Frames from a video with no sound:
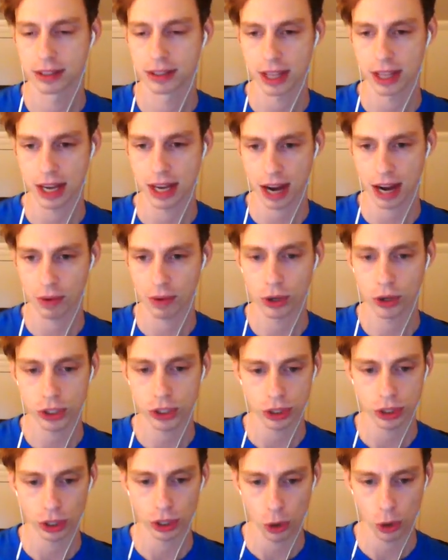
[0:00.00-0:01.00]
then i want
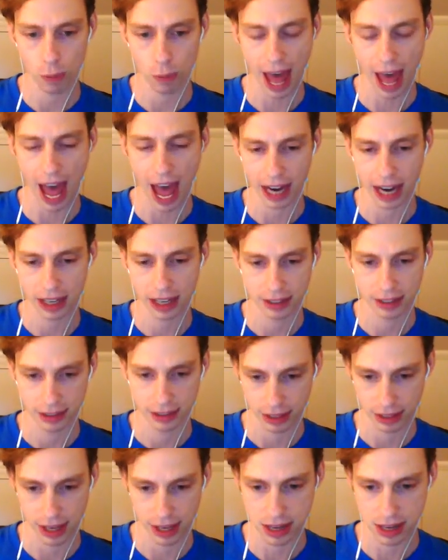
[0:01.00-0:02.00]
you to go back
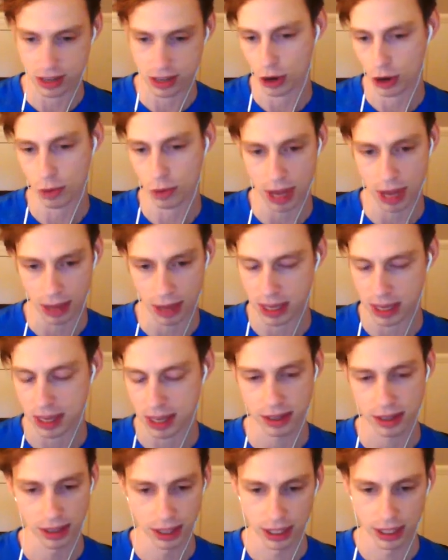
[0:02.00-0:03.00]
and you know
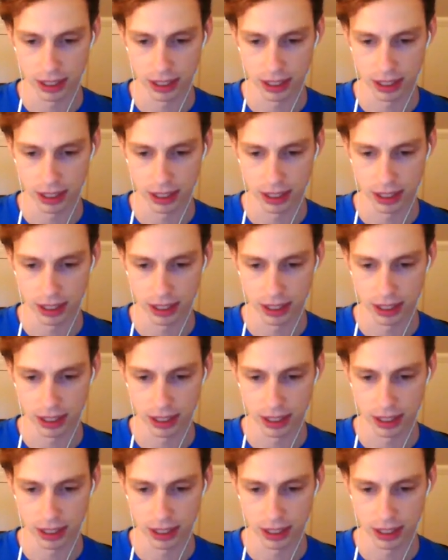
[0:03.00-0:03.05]
maybe